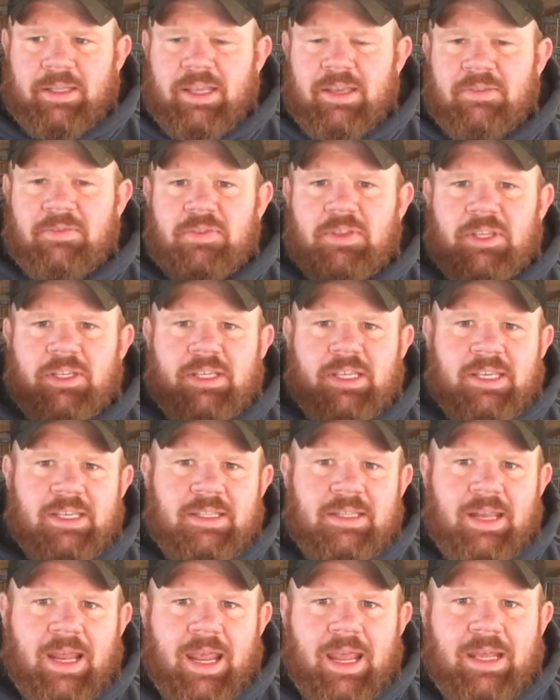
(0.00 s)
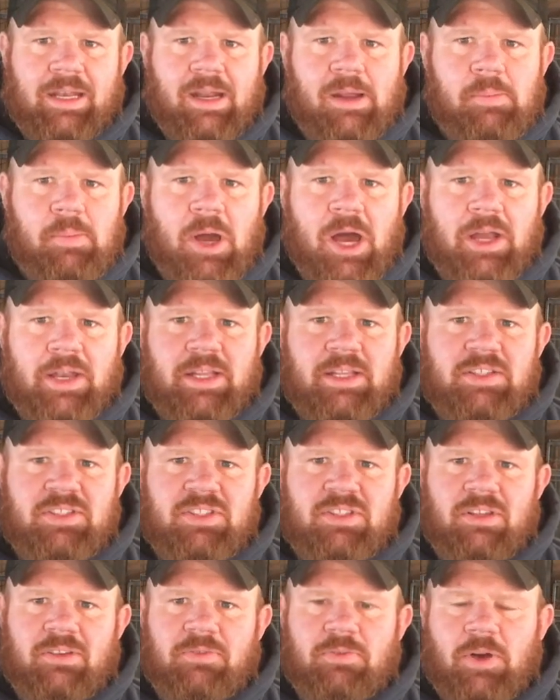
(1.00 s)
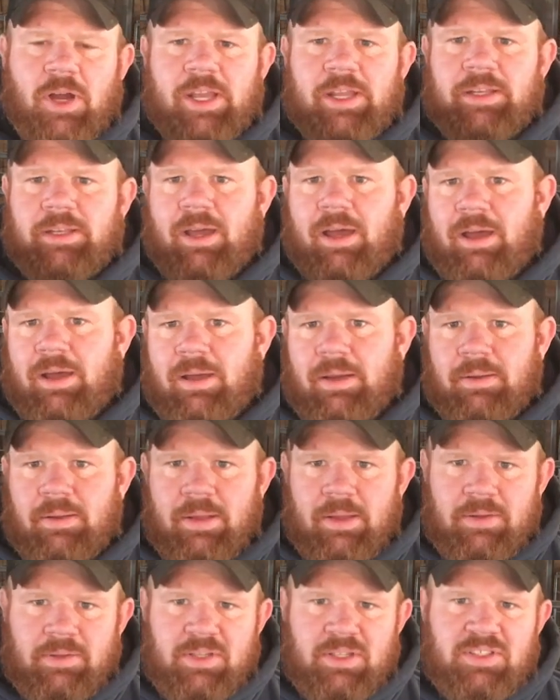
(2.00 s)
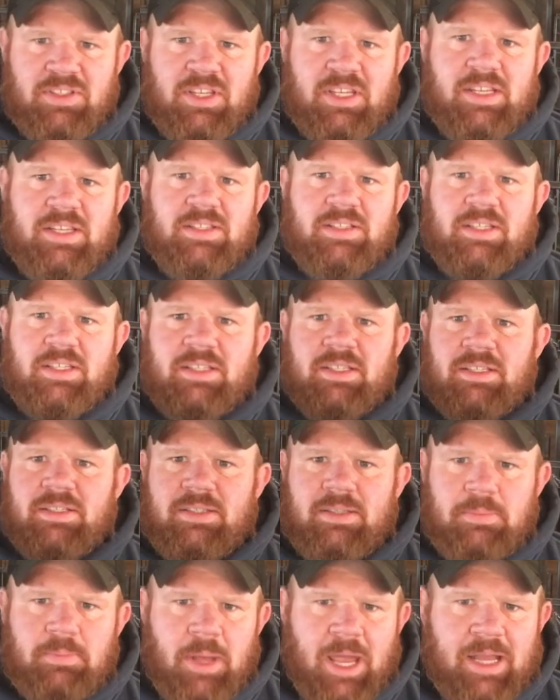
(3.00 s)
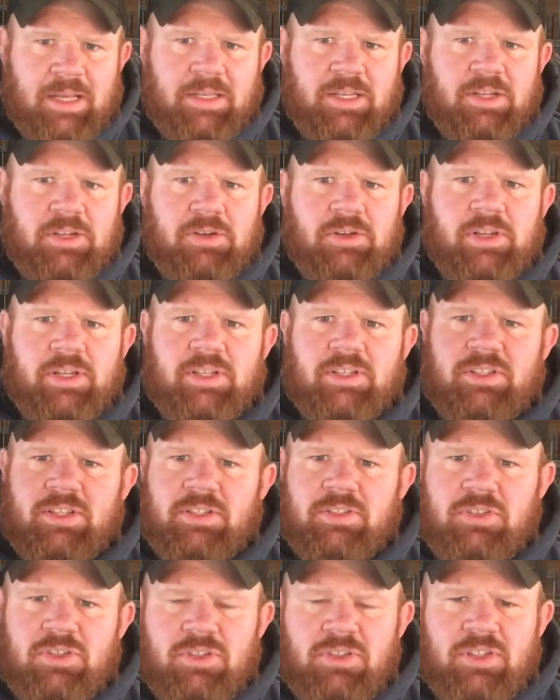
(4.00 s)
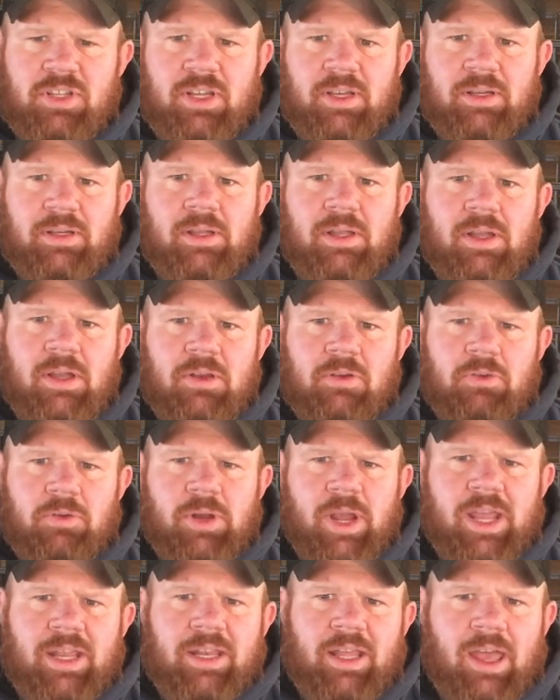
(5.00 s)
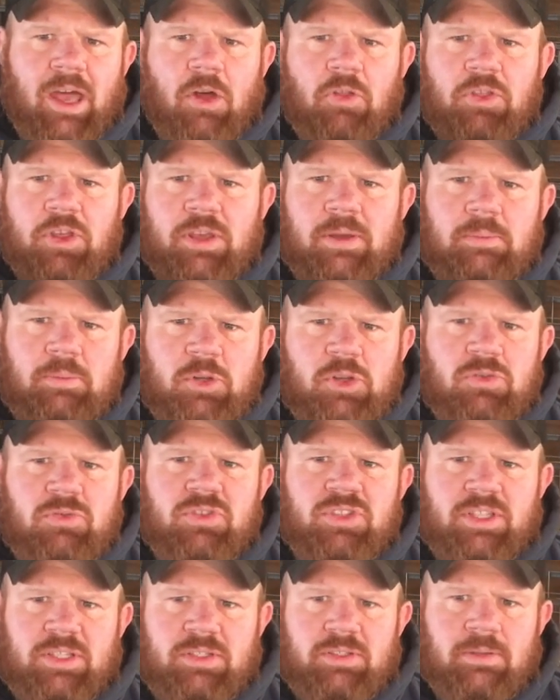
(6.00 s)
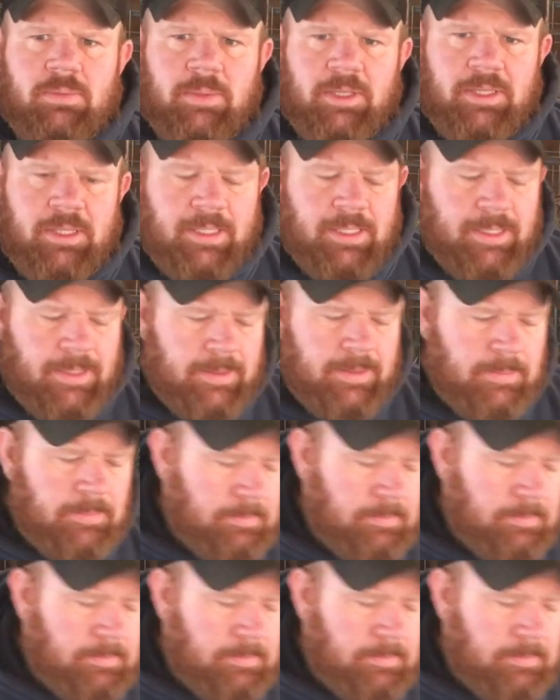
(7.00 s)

give the kid antibodies to fight diseases and bacteria and just create a healthy immune system in the kid.